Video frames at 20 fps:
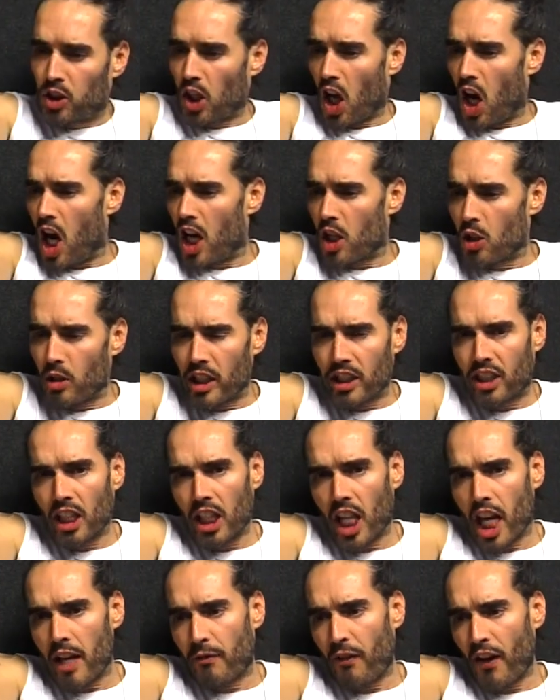Sir, you need to
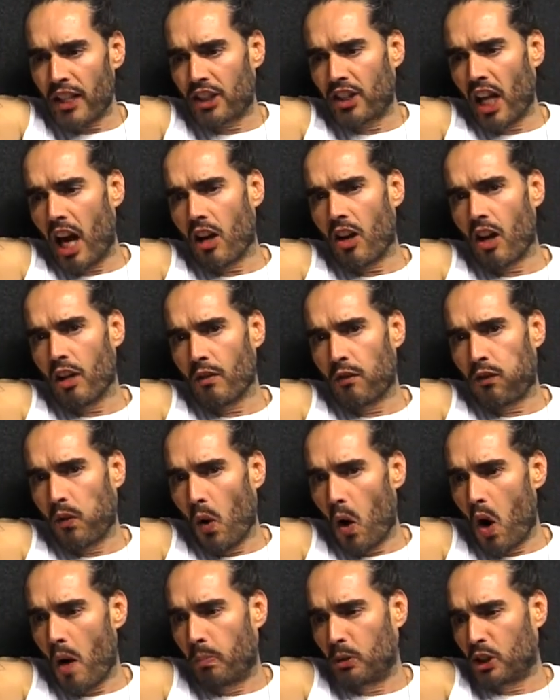lay face down on the
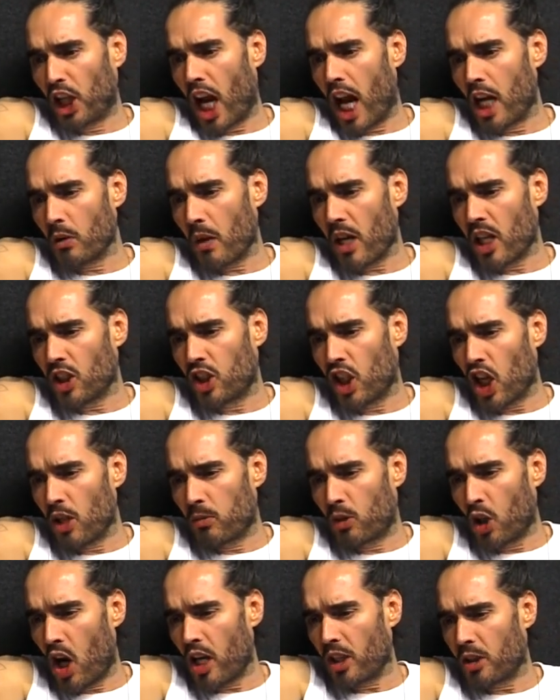floor. Put your hands where you can see
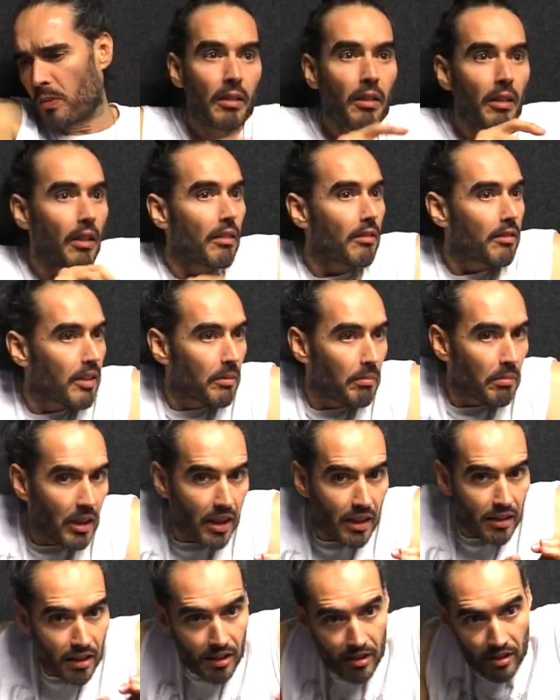him, sir. Oh,
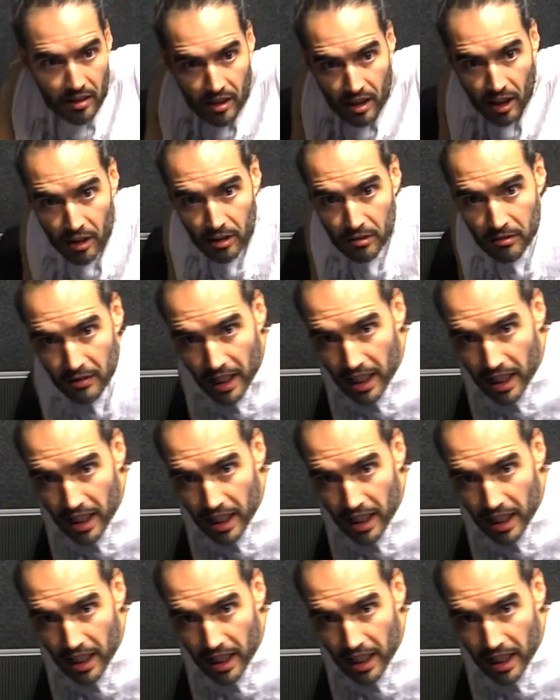simply just go